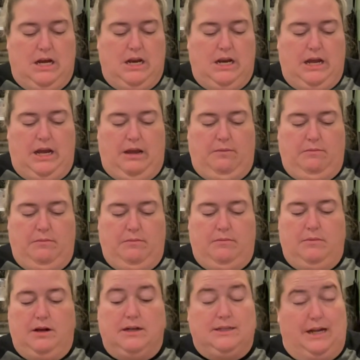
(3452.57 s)
name,
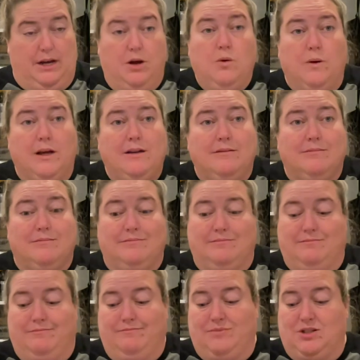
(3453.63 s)
because I know it.
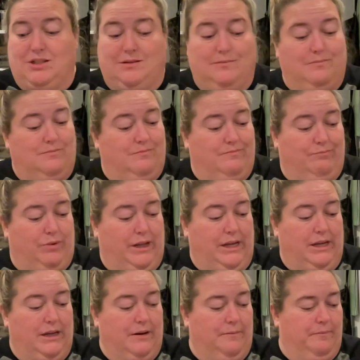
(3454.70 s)
Just
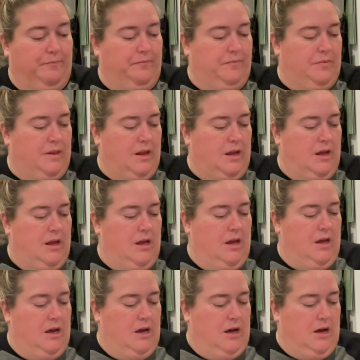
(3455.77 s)
blanking.
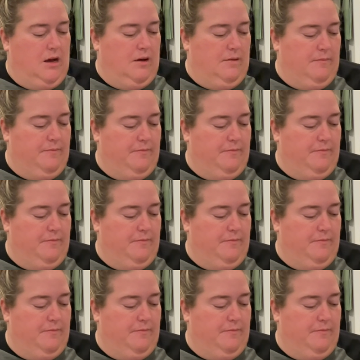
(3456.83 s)
I